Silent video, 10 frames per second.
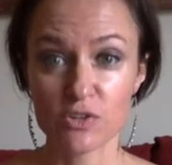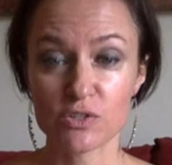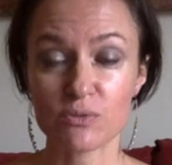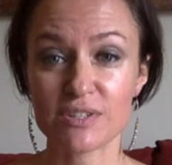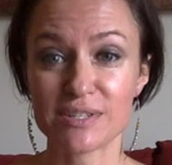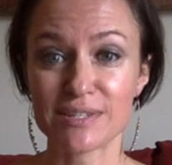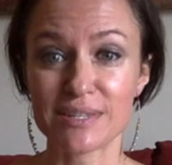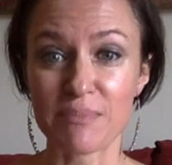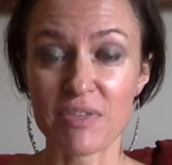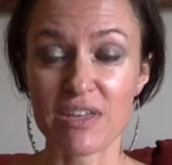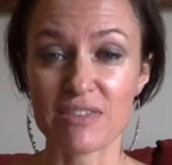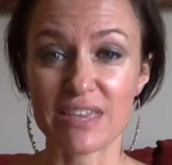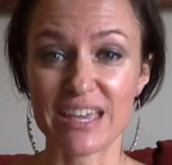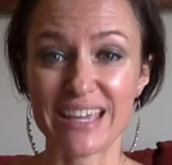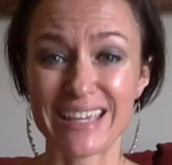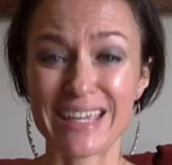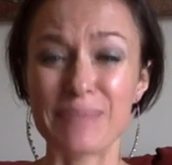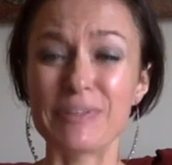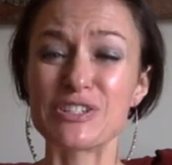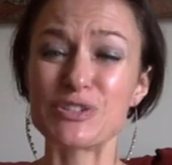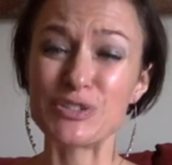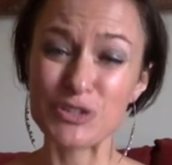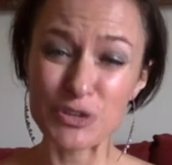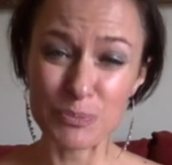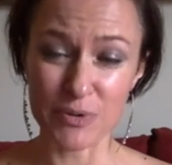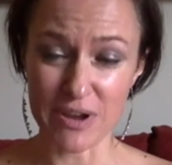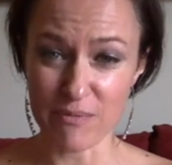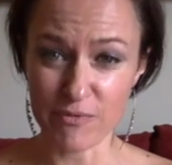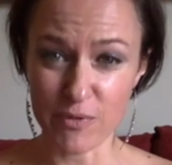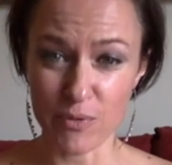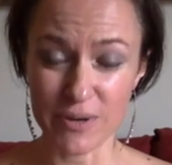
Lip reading: So this is something that can be super helpful.